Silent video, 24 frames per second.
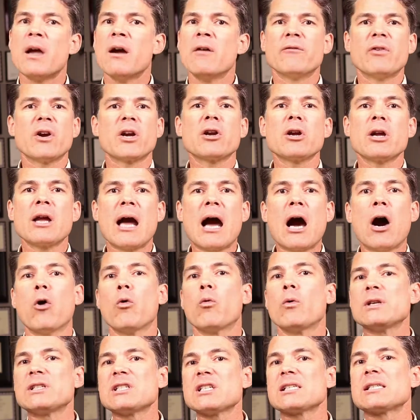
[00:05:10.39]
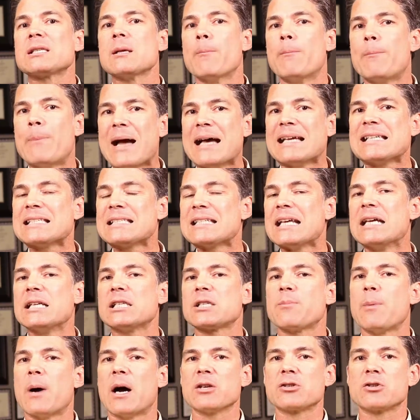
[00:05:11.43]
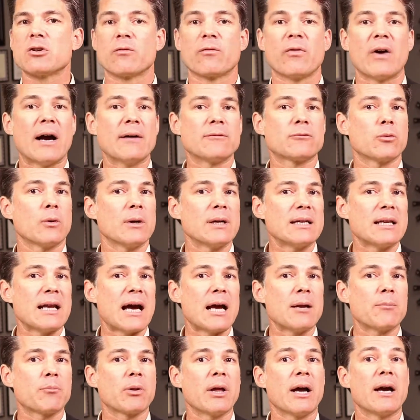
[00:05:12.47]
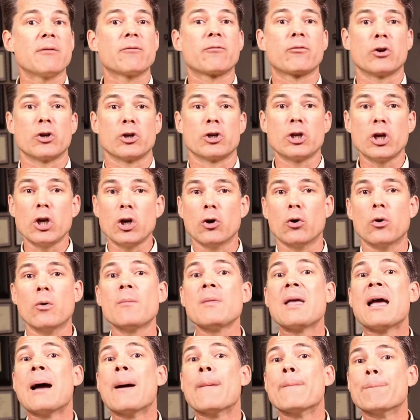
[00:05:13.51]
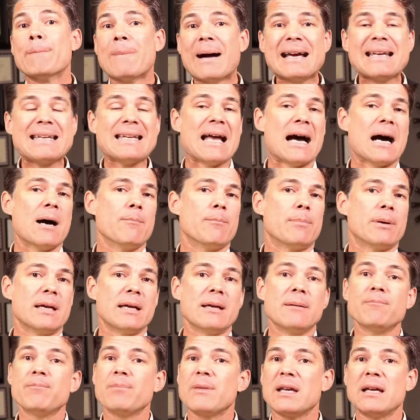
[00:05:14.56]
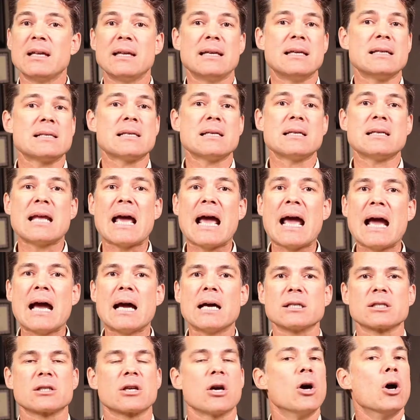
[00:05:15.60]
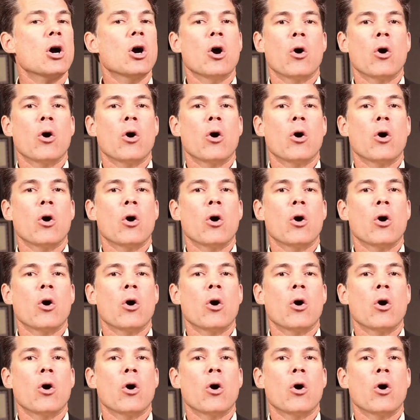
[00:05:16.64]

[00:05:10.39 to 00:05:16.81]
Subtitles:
Figuring out which is the best state-sponsored 529 plan for you might not be an easy task.